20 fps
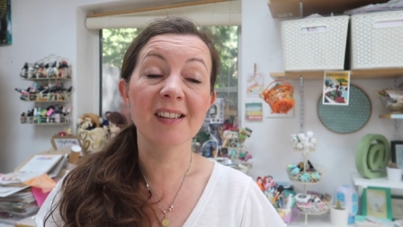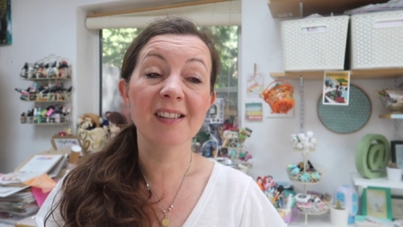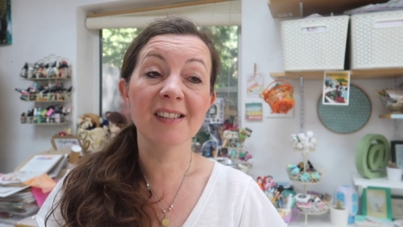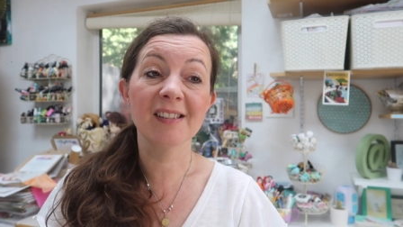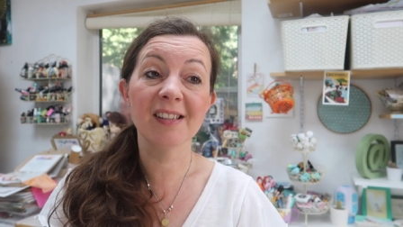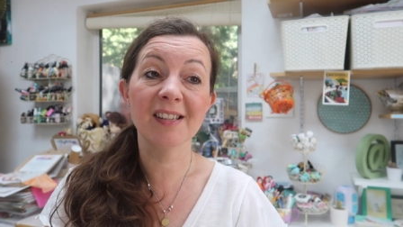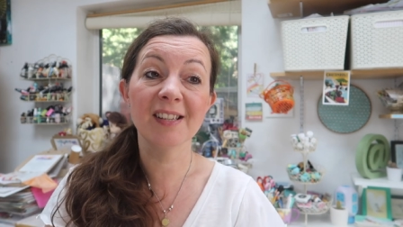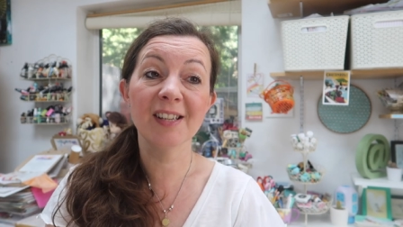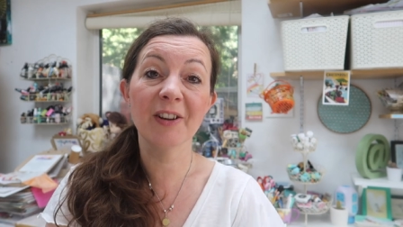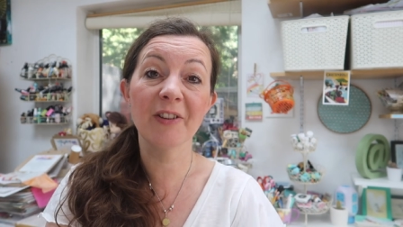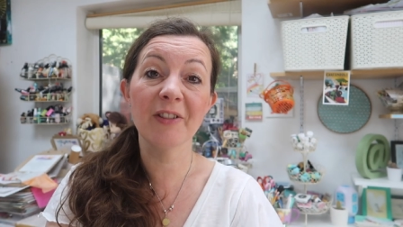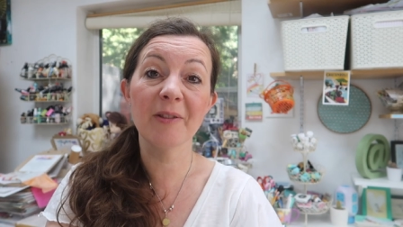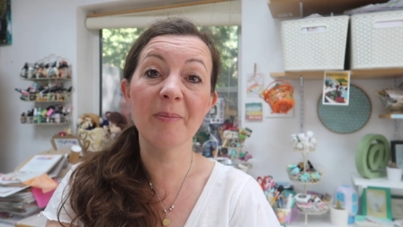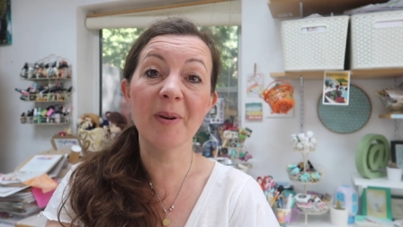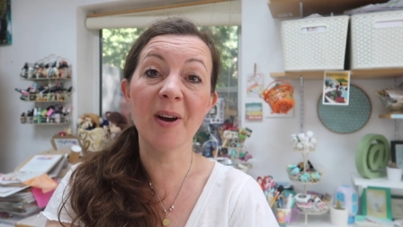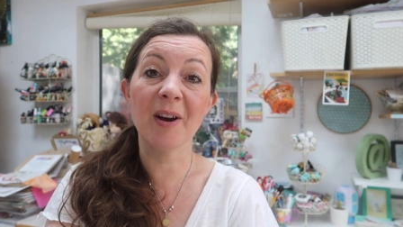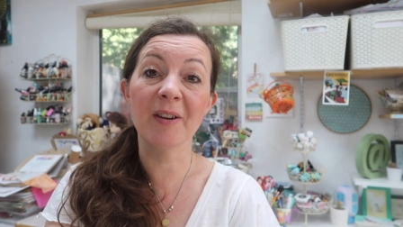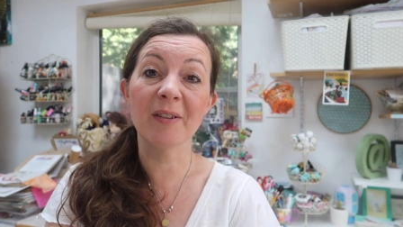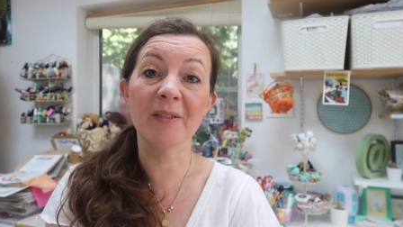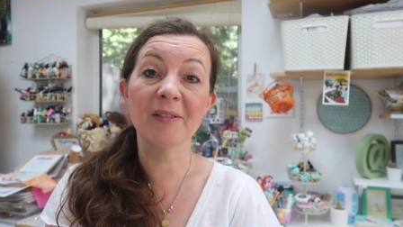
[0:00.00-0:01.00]
sitting on the
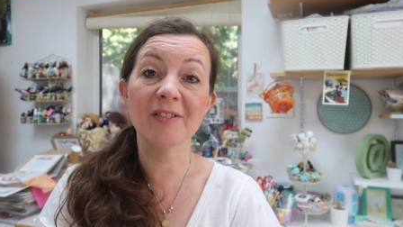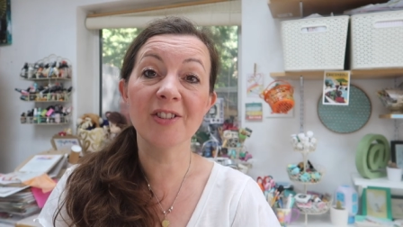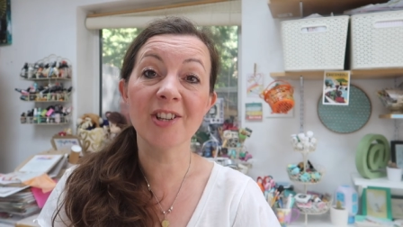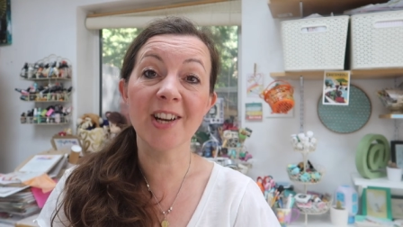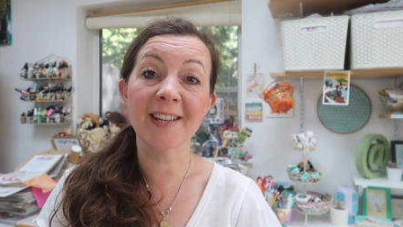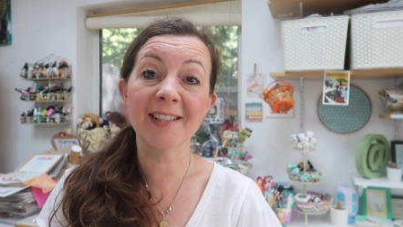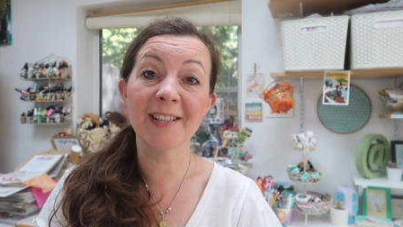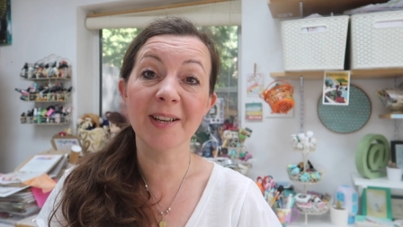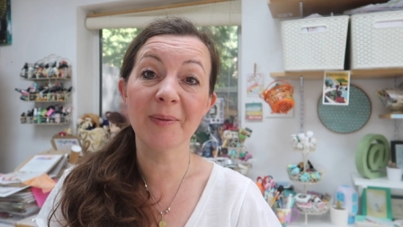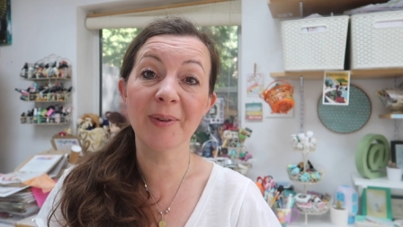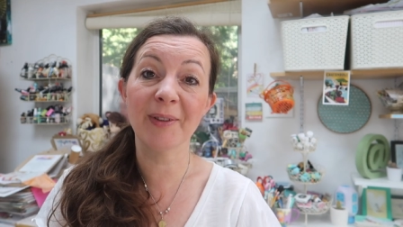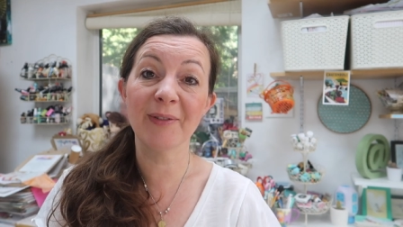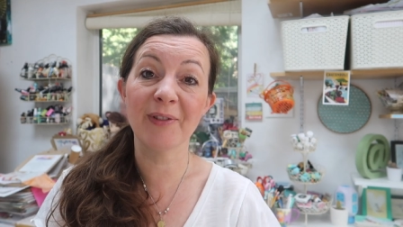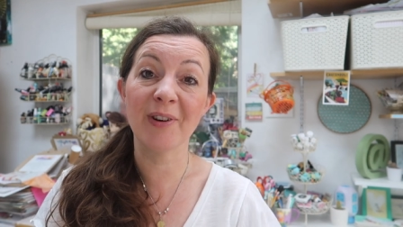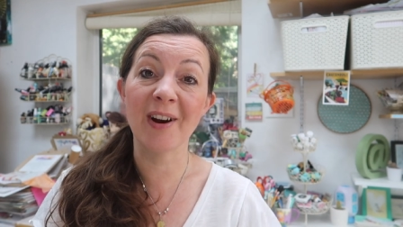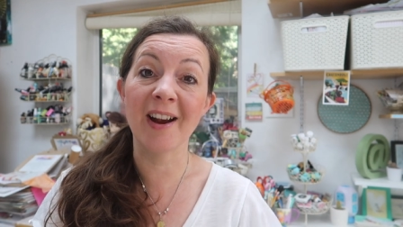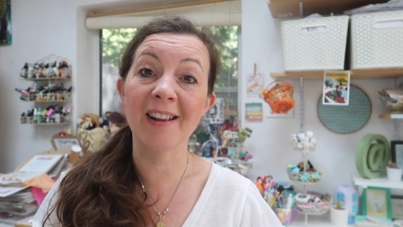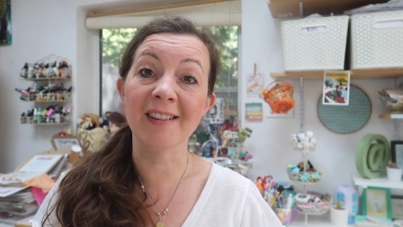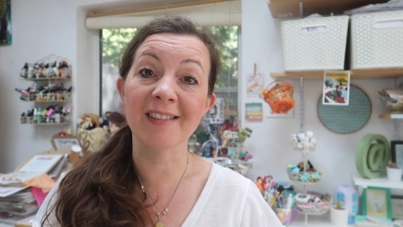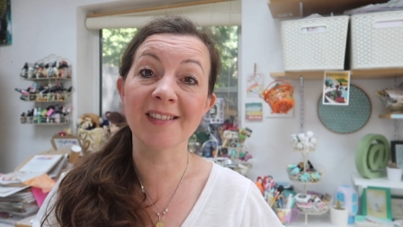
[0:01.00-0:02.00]
boat, chatting with
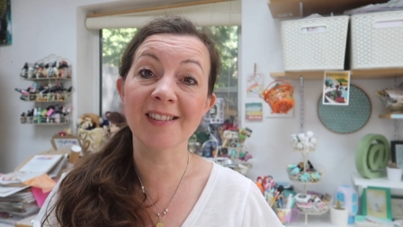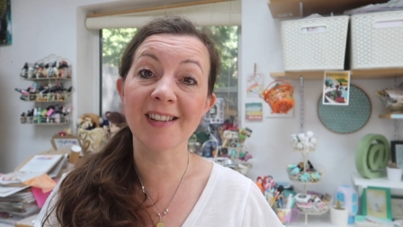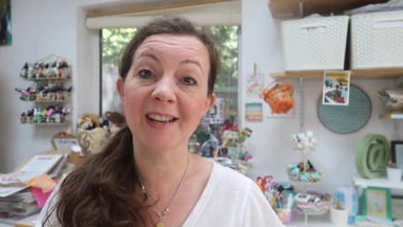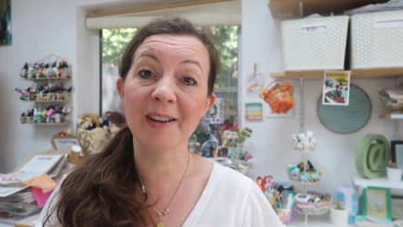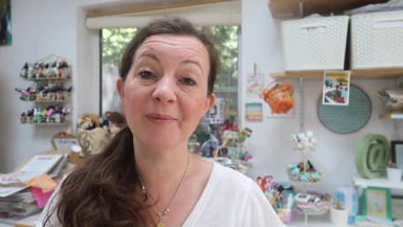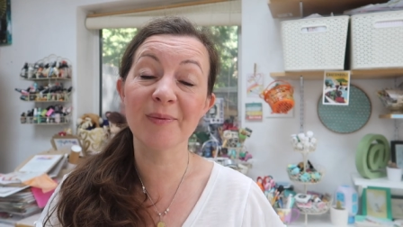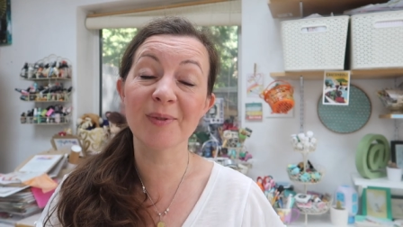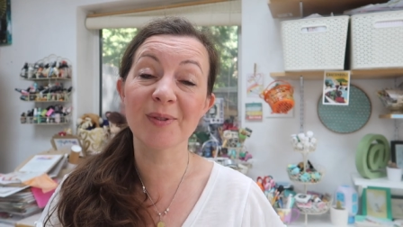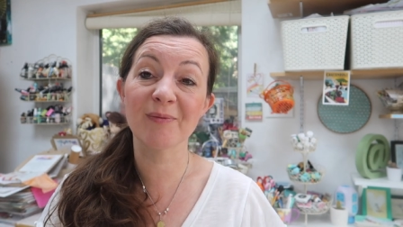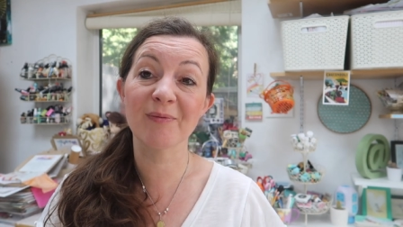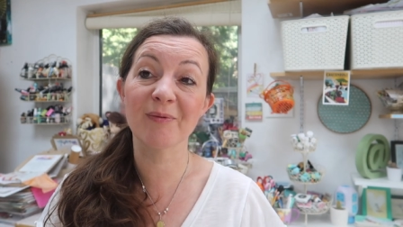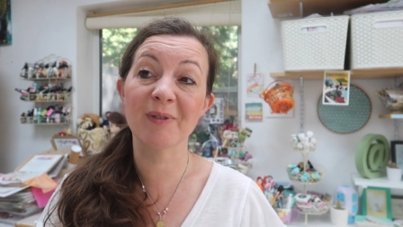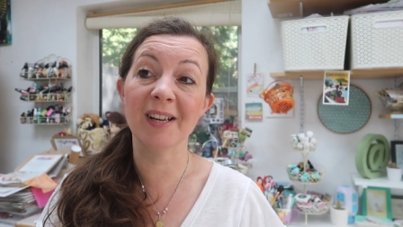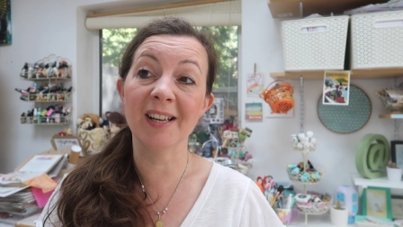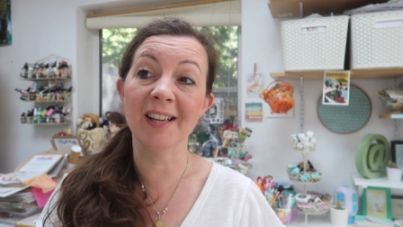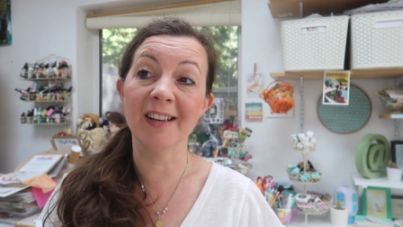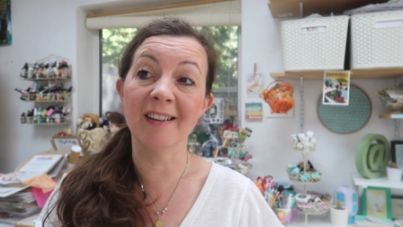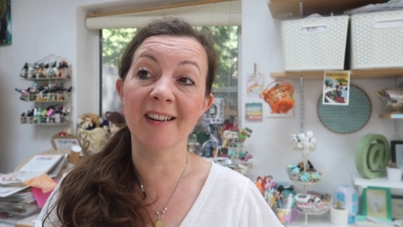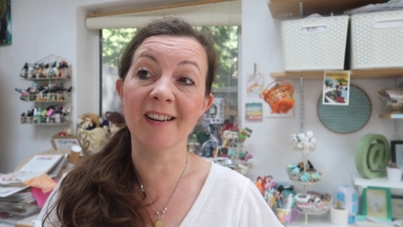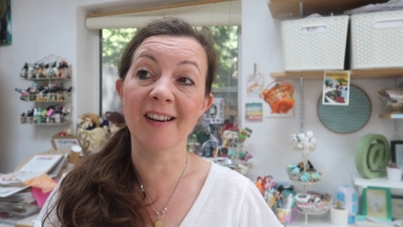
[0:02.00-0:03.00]
friends. It was
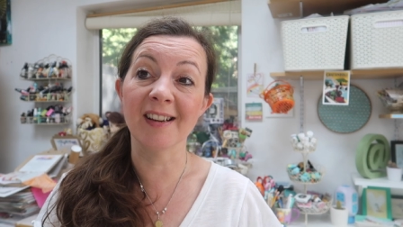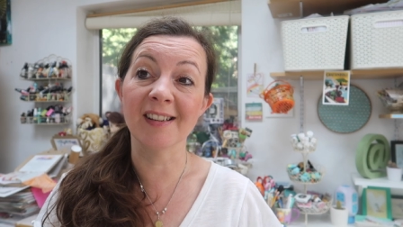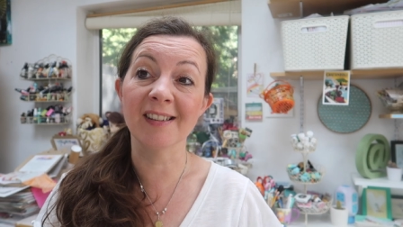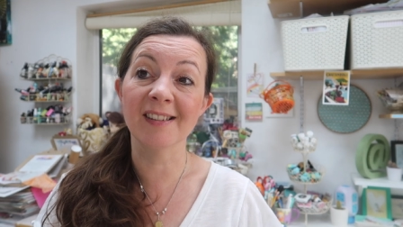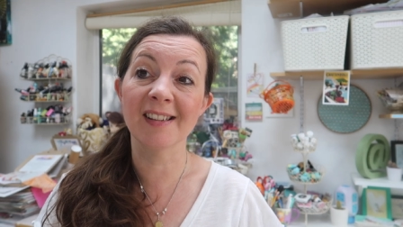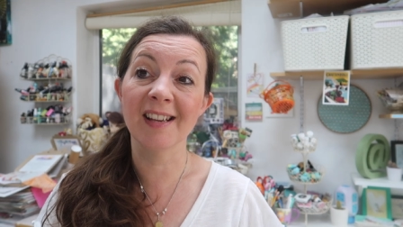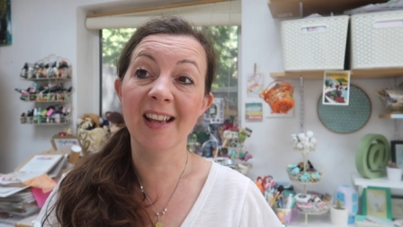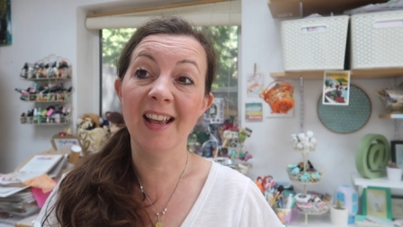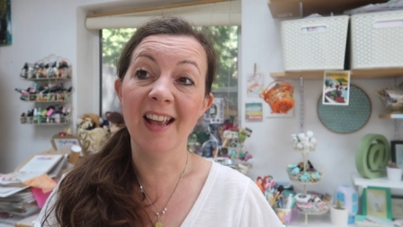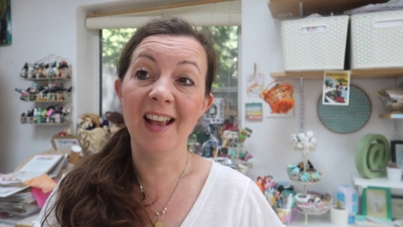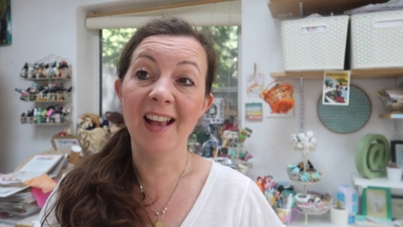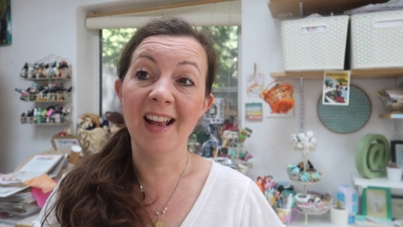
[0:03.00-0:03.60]
really nice